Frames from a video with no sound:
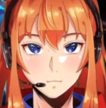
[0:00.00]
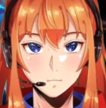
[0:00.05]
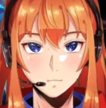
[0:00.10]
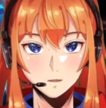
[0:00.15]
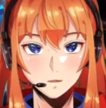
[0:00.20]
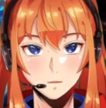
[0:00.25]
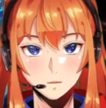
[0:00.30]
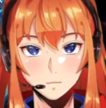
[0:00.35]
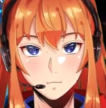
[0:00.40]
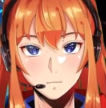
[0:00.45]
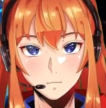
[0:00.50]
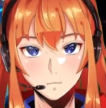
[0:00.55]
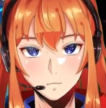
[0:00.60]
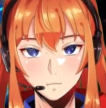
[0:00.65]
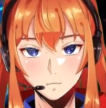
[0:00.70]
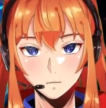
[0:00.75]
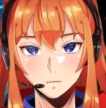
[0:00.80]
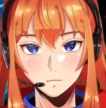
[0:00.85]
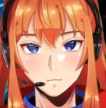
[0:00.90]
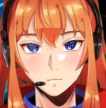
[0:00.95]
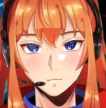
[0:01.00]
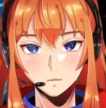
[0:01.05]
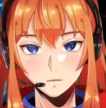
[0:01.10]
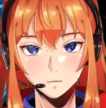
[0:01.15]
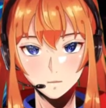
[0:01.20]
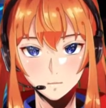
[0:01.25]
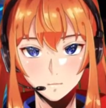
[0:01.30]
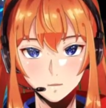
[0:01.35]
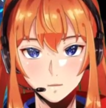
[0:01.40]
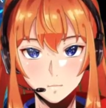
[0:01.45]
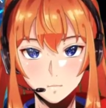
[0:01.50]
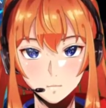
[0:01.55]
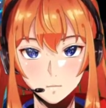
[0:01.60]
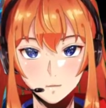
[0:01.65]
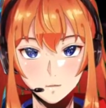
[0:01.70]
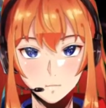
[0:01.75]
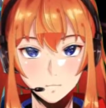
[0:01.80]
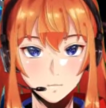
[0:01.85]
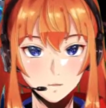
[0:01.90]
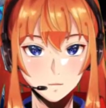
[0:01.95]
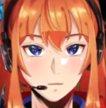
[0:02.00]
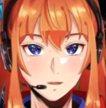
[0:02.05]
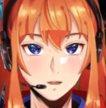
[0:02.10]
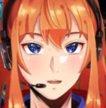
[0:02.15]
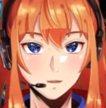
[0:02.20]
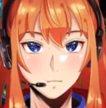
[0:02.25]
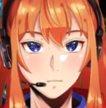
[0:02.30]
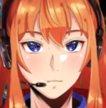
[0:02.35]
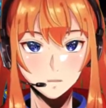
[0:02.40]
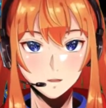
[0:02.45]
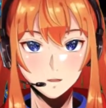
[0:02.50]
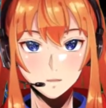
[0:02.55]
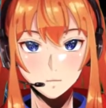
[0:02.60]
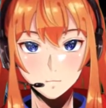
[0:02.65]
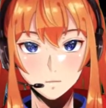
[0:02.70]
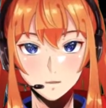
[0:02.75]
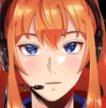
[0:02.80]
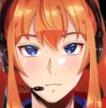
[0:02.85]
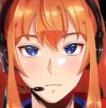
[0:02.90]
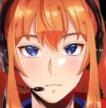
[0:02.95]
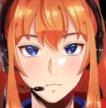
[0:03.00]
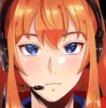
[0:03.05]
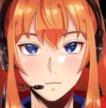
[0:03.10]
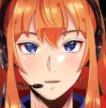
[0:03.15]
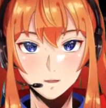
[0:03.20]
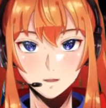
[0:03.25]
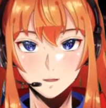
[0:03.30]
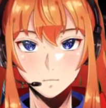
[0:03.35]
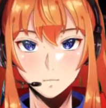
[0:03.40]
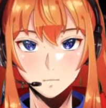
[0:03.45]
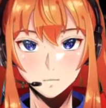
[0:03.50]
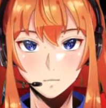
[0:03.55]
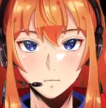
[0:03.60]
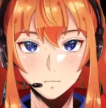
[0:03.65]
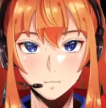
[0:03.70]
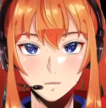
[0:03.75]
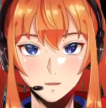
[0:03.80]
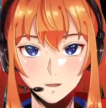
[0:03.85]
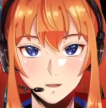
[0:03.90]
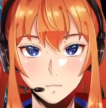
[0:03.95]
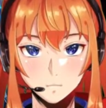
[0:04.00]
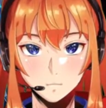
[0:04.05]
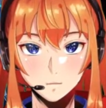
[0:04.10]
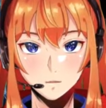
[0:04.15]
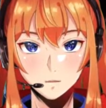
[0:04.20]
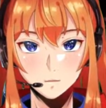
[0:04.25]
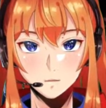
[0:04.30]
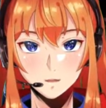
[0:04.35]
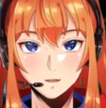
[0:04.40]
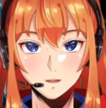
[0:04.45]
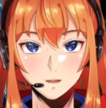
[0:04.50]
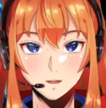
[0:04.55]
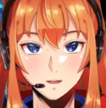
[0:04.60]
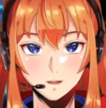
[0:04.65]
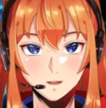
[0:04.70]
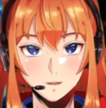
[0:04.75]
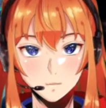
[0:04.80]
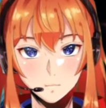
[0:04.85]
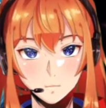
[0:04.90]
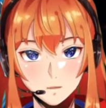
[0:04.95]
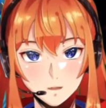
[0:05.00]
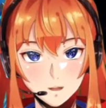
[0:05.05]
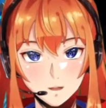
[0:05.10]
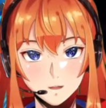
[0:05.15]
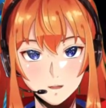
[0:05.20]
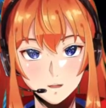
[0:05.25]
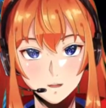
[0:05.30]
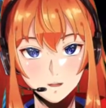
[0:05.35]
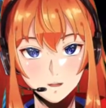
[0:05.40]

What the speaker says: overworld, where you spend most of your time running around from encounter to encounter, is presented in a